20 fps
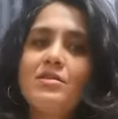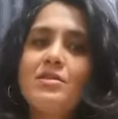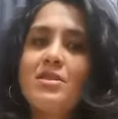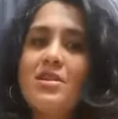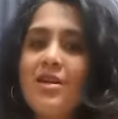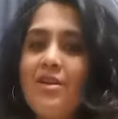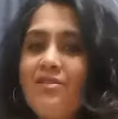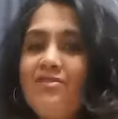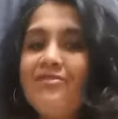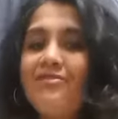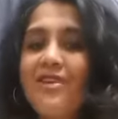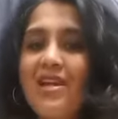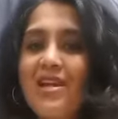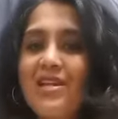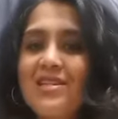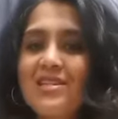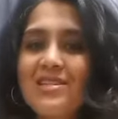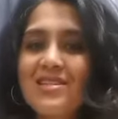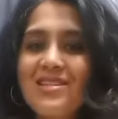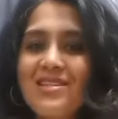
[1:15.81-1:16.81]
Dear
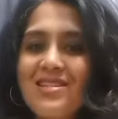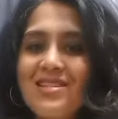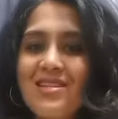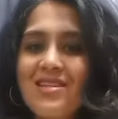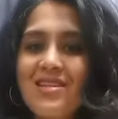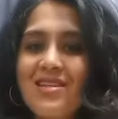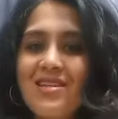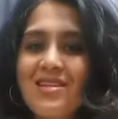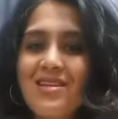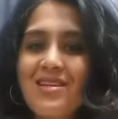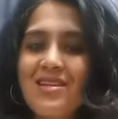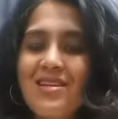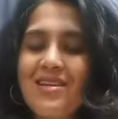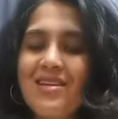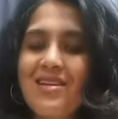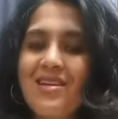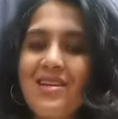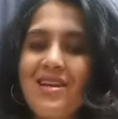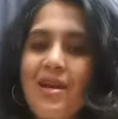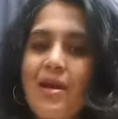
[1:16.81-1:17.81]
friends,
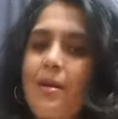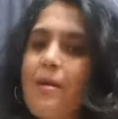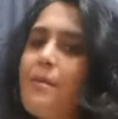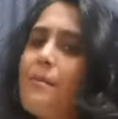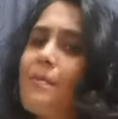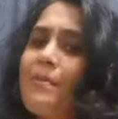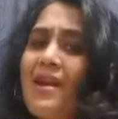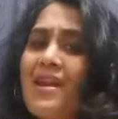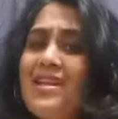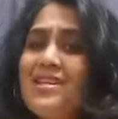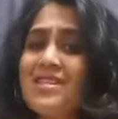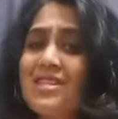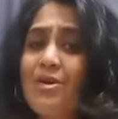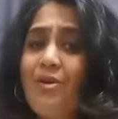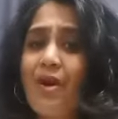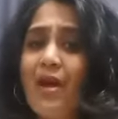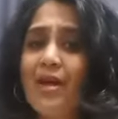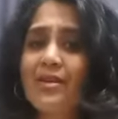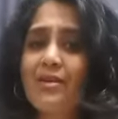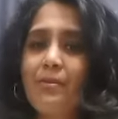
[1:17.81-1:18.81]
please
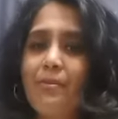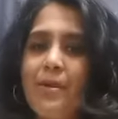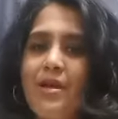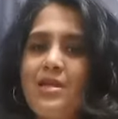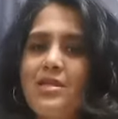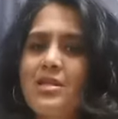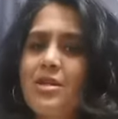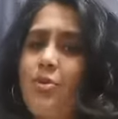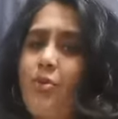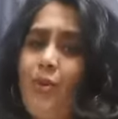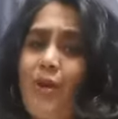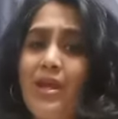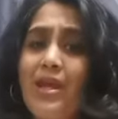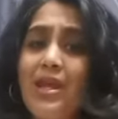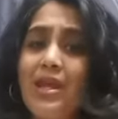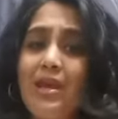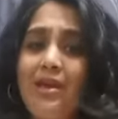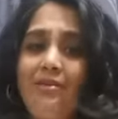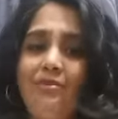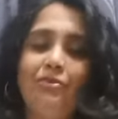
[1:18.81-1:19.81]
look at the painting
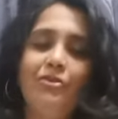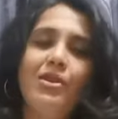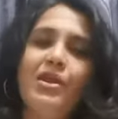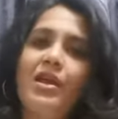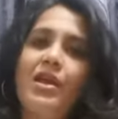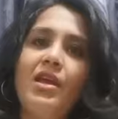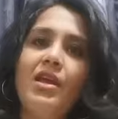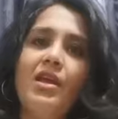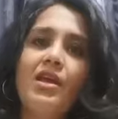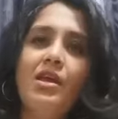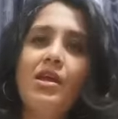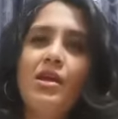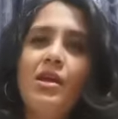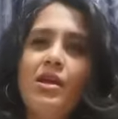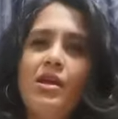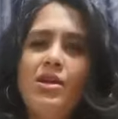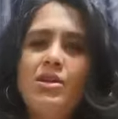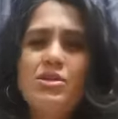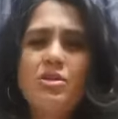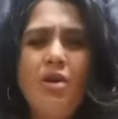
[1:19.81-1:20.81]
very carefully.
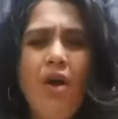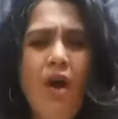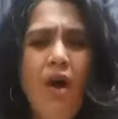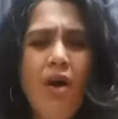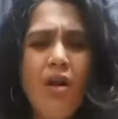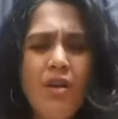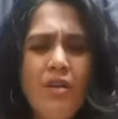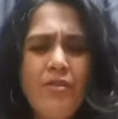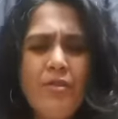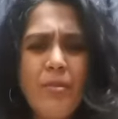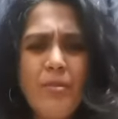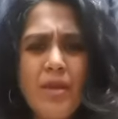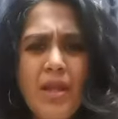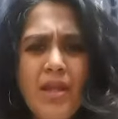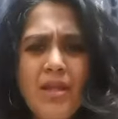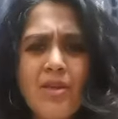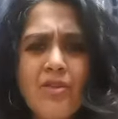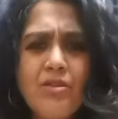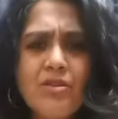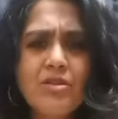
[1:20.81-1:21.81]
So all of them
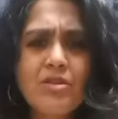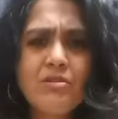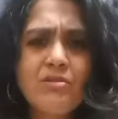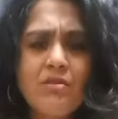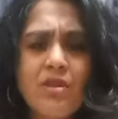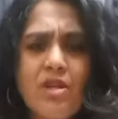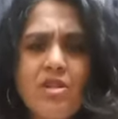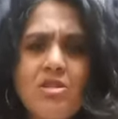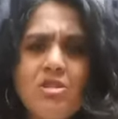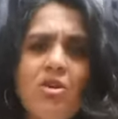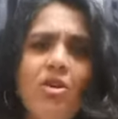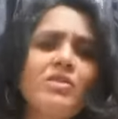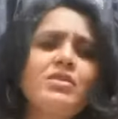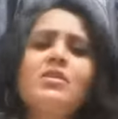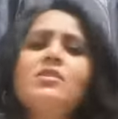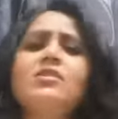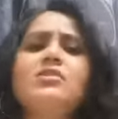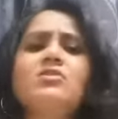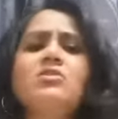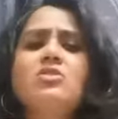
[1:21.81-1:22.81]
they looked, they saw
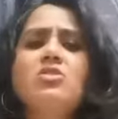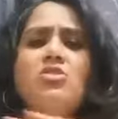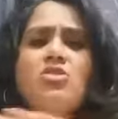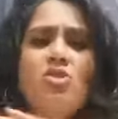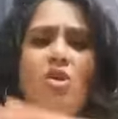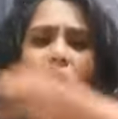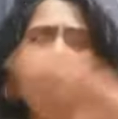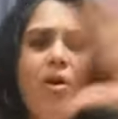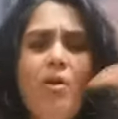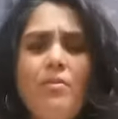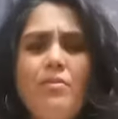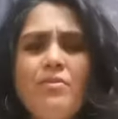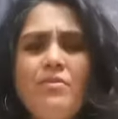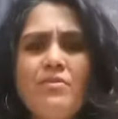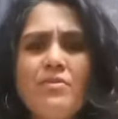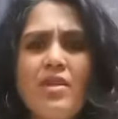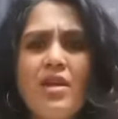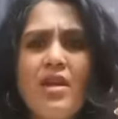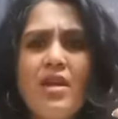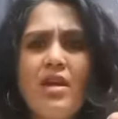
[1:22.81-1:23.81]
that the storm,
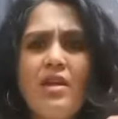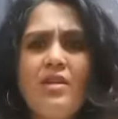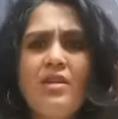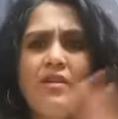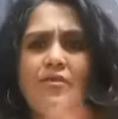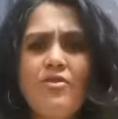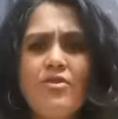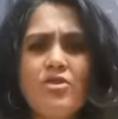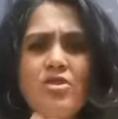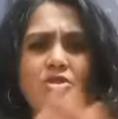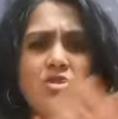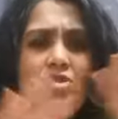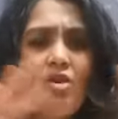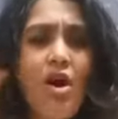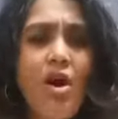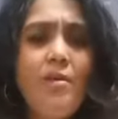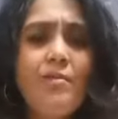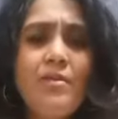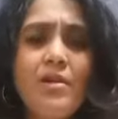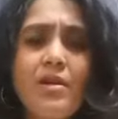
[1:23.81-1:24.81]
there was
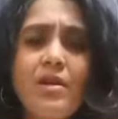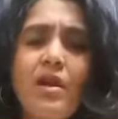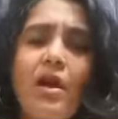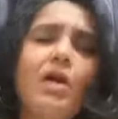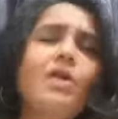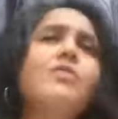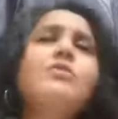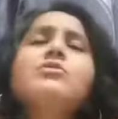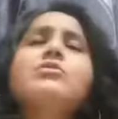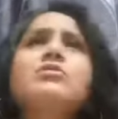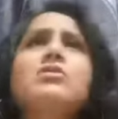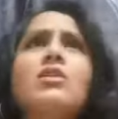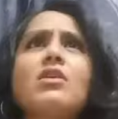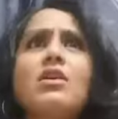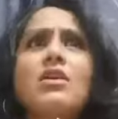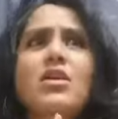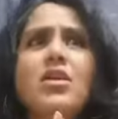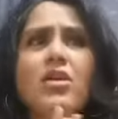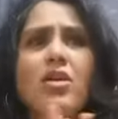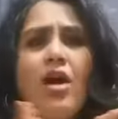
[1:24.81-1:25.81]
storm around,
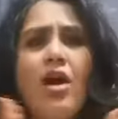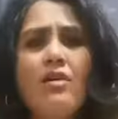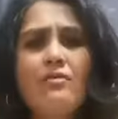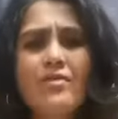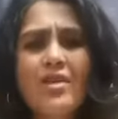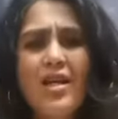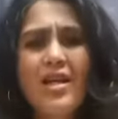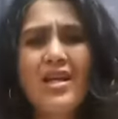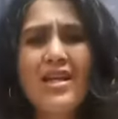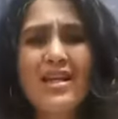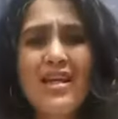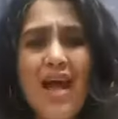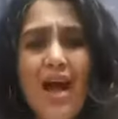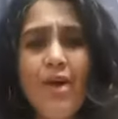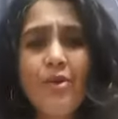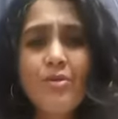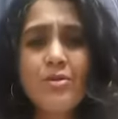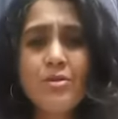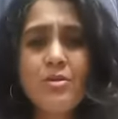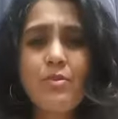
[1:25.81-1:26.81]
the, the
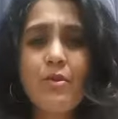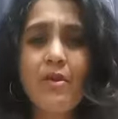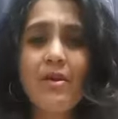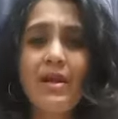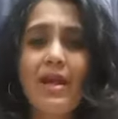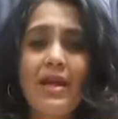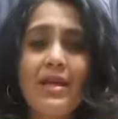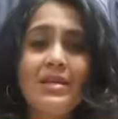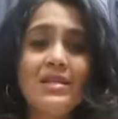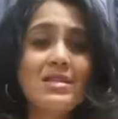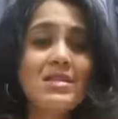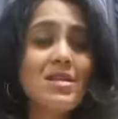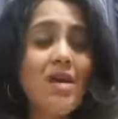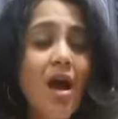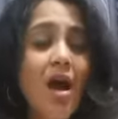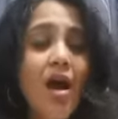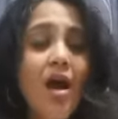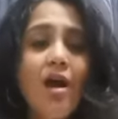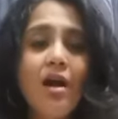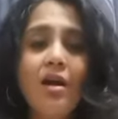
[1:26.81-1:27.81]
clouds were like
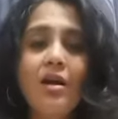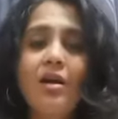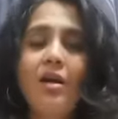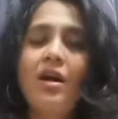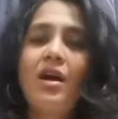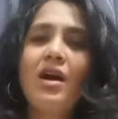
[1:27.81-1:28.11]
dark.